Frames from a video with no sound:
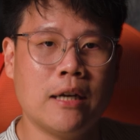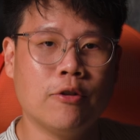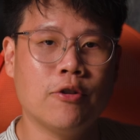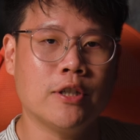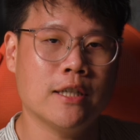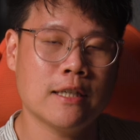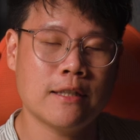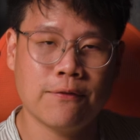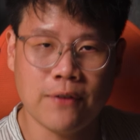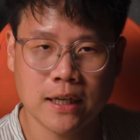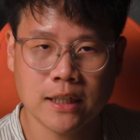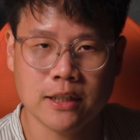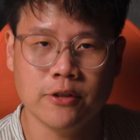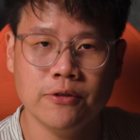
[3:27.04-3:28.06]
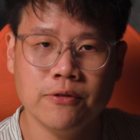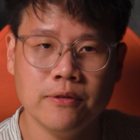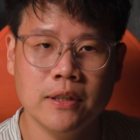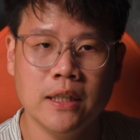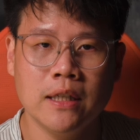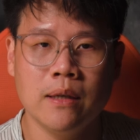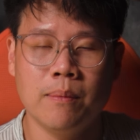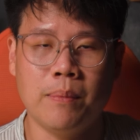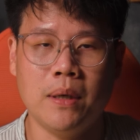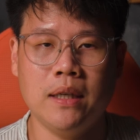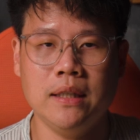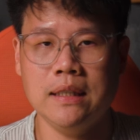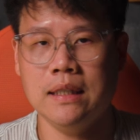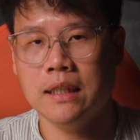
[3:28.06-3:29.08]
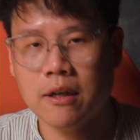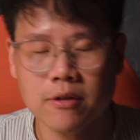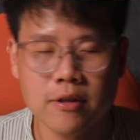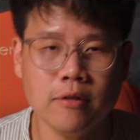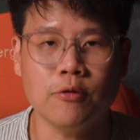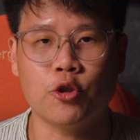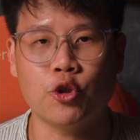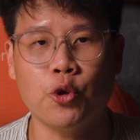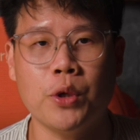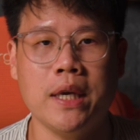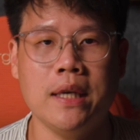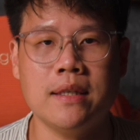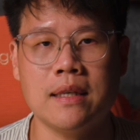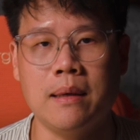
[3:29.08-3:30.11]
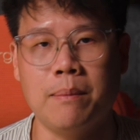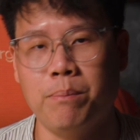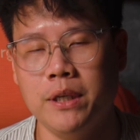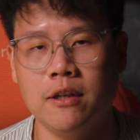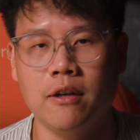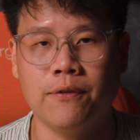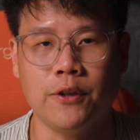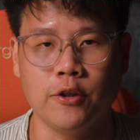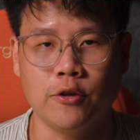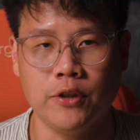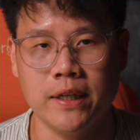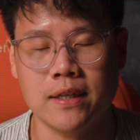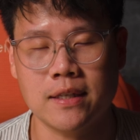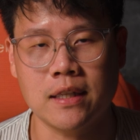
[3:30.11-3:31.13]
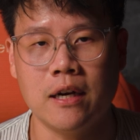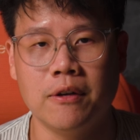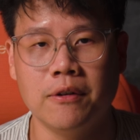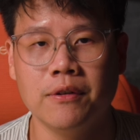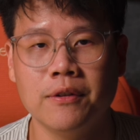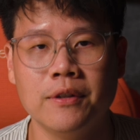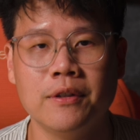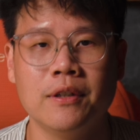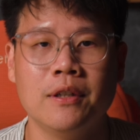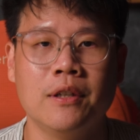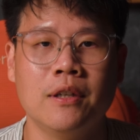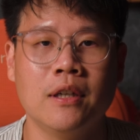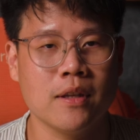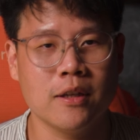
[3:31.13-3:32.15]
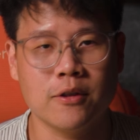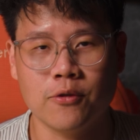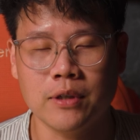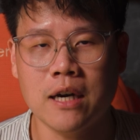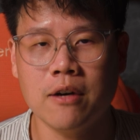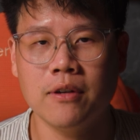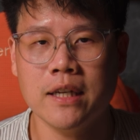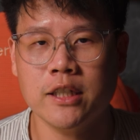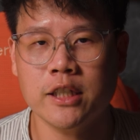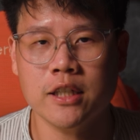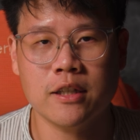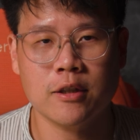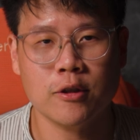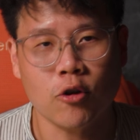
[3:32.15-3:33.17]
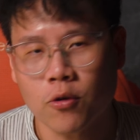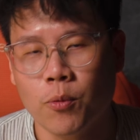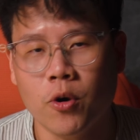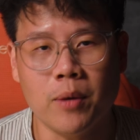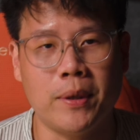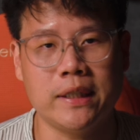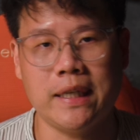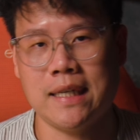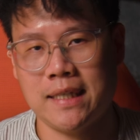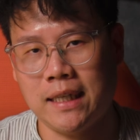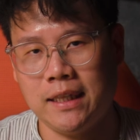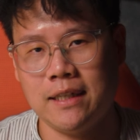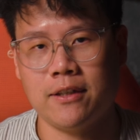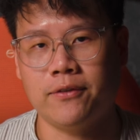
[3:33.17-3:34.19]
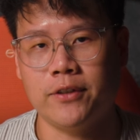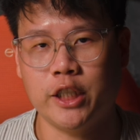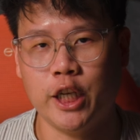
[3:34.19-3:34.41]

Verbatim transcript: are not just functional, but it allows you to showcase a bit of your unique style. So now let's just talk more about the aesthetics of the